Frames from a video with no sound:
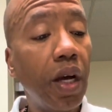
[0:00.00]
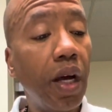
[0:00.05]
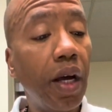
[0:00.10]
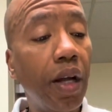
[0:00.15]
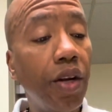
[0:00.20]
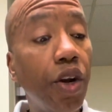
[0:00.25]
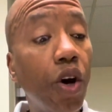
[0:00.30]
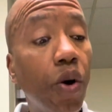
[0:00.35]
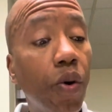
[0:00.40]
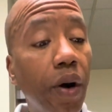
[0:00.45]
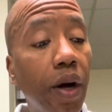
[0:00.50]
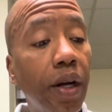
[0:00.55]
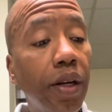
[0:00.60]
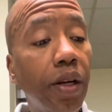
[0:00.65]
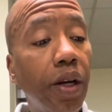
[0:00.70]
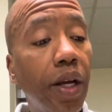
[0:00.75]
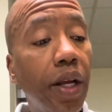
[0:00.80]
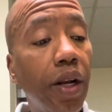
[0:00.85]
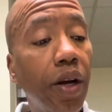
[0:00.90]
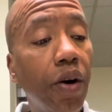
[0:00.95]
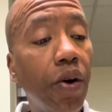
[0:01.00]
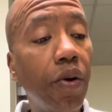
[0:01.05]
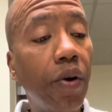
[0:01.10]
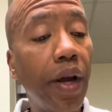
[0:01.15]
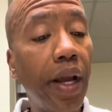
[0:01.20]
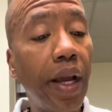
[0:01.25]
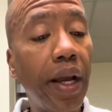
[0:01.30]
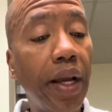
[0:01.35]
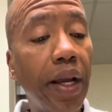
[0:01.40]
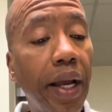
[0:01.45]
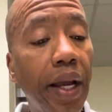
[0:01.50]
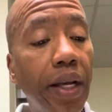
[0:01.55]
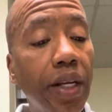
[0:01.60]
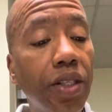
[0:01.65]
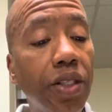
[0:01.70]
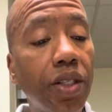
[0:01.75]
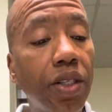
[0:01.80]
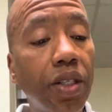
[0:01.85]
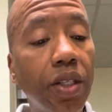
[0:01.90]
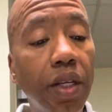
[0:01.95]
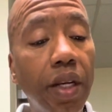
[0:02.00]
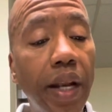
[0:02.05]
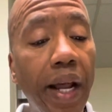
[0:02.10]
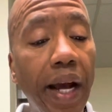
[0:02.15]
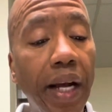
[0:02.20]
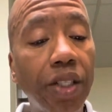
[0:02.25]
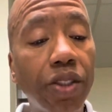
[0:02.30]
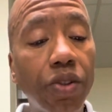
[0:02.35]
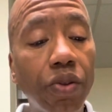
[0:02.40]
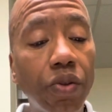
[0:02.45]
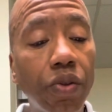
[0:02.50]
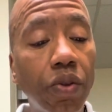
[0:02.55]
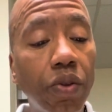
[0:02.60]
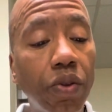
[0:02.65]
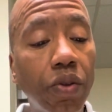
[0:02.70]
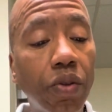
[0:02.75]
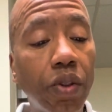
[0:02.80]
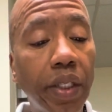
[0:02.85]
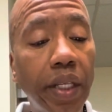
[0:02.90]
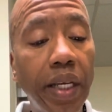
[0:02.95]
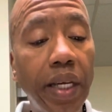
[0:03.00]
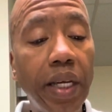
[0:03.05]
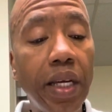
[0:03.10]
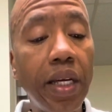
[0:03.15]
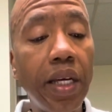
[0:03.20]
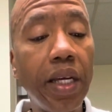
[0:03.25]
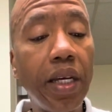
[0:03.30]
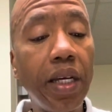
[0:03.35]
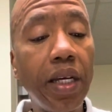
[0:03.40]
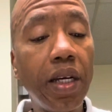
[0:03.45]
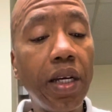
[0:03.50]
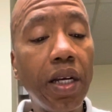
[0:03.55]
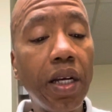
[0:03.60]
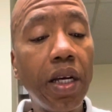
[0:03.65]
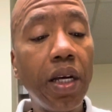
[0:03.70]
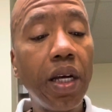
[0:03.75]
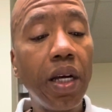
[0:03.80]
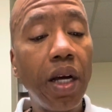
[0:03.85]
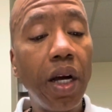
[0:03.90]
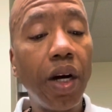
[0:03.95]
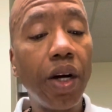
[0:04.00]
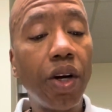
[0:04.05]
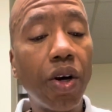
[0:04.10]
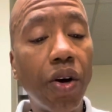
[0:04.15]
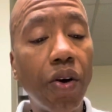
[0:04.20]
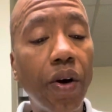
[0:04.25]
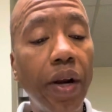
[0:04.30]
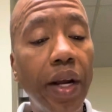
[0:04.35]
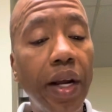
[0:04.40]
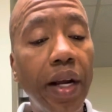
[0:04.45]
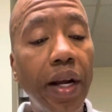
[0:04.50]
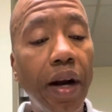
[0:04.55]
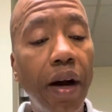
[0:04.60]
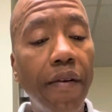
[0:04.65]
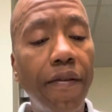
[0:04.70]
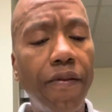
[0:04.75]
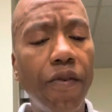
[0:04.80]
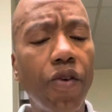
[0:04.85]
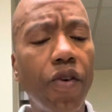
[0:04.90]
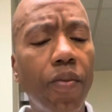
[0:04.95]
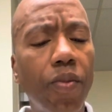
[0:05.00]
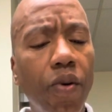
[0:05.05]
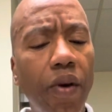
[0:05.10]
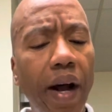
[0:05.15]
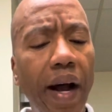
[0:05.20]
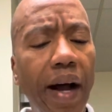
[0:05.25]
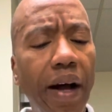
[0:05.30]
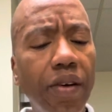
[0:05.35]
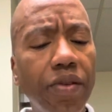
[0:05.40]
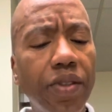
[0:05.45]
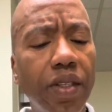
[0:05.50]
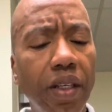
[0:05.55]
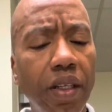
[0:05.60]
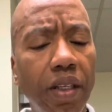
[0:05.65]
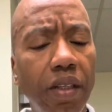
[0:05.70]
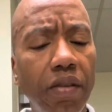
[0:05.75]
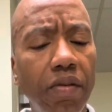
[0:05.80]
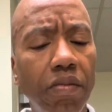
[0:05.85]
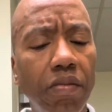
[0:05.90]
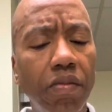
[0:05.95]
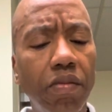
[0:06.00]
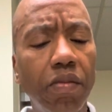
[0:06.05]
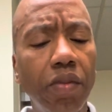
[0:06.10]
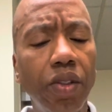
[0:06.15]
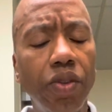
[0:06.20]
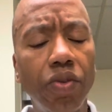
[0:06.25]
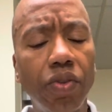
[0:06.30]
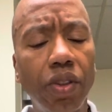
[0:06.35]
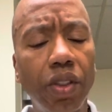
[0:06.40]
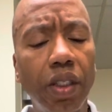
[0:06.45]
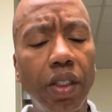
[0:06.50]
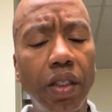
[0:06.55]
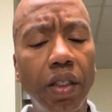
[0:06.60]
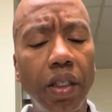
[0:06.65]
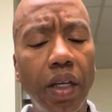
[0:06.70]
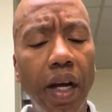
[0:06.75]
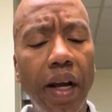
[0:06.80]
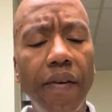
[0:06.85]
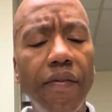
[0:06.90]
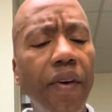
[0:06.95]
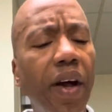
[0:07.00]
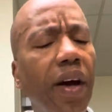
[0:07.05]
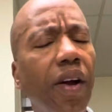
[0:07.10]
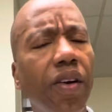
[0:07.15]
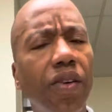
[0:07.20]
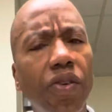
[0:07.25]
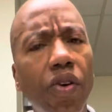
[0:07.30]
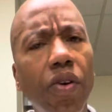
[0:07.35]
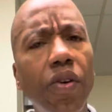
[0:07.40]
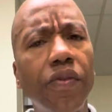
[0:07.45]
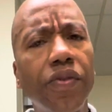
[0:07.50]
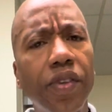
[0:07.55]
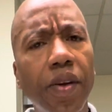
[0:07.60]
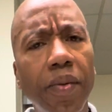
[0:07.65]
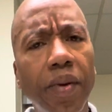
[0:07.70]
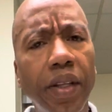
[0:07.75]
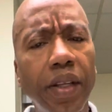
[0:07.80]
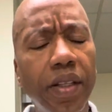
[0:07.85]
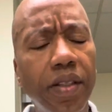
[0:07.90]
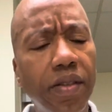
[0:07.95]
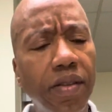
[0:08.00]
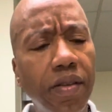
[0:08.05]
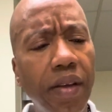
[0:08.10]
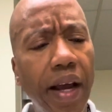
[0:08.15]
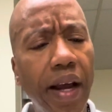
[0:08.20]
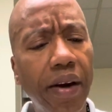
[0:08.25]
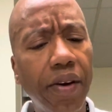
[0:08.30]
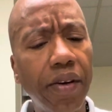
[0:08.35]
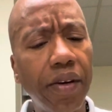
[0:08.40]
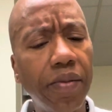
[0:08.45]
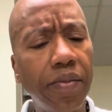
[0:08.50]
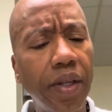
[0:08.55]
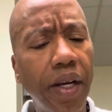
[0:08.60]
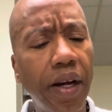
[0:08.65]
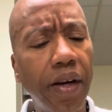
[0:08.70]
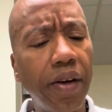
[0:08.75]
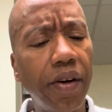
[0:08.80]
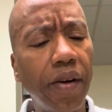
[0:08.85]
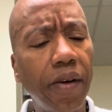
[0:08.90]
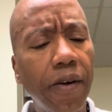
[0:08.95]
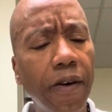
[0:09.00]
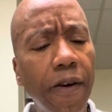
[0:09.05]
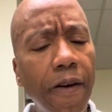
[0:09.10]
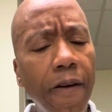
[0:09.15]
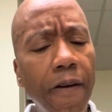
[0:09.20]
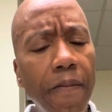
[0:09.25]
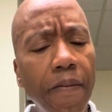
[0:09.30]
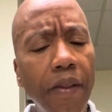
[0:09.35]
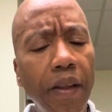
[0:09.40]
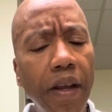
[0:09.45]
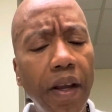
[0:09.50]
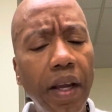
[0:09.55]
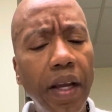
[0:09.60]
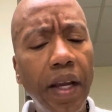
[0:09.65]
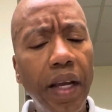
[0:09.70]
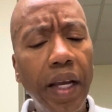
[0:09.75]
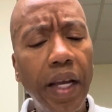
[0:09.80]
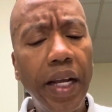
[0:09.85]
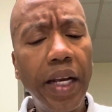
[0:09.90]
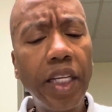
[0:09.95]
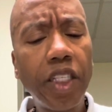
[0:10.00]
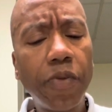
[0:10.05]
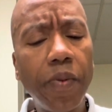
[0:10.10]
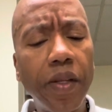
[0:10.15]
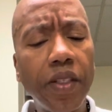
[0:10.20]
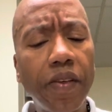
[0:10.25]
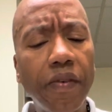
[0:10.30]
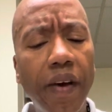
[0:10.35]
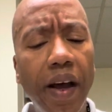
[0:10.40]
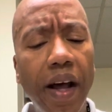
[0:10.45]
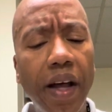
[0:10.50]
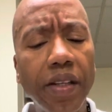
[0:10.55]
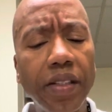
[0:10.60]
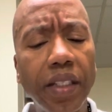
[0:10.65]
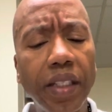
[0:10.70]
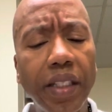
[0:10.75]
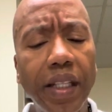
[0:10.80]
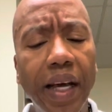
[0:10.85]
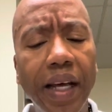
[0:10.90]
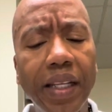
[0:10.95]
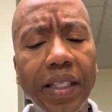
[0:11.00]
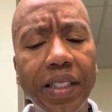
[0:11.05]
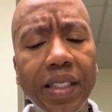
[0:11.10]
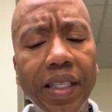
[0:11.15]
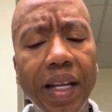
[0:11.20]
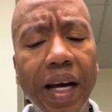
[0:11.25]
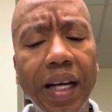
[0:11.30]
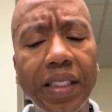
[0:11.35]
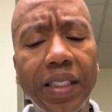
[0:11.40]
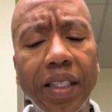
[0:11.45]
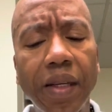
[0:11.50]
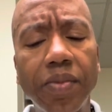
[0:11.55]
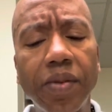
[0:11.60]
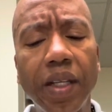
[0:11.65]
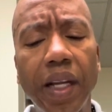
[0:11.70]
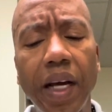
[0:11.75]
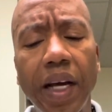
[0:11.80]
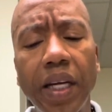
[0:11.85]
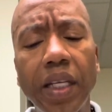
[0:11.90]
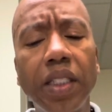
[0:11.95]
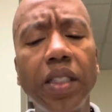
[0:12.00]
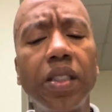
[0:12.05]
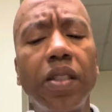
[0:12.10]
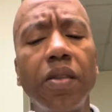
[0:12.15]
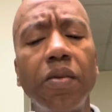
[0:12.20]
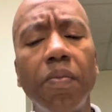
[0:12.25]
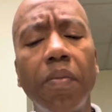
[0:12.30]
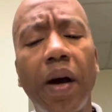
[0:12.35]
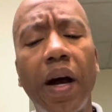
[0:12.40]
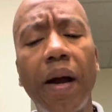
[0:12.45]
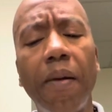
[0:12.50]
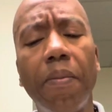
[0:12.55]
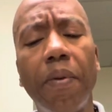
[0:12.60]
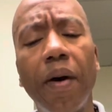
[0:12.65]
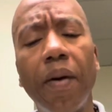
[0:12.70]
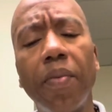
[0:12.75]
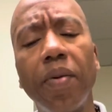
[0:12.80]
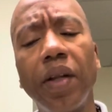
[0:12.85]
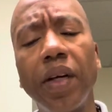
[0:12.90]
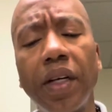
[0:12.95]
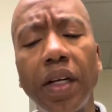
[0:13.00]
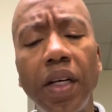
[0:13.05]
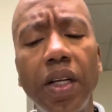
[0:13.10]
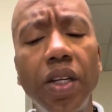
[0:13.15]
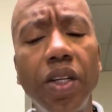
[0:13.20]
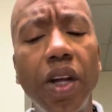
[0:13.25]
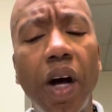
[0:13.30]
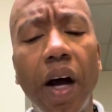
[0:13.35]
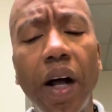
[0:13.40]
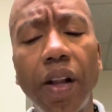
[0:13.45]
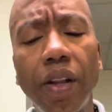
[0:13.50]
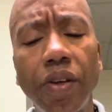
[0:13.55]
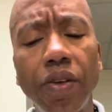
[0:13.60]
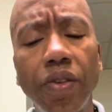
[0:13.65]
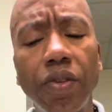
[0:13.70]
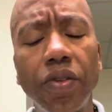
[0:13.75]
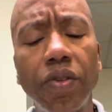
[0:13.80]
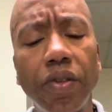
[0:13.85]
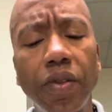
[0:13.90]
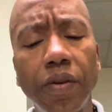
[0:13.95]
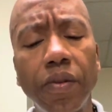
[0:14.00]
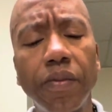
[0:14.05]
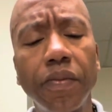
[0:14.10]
NOAH, N-O-A-H, naturally occurring affordable housing. Interesting. I have not heard of some of these acronyms out here. Inexpensive housing that is not subsidized by public dollars.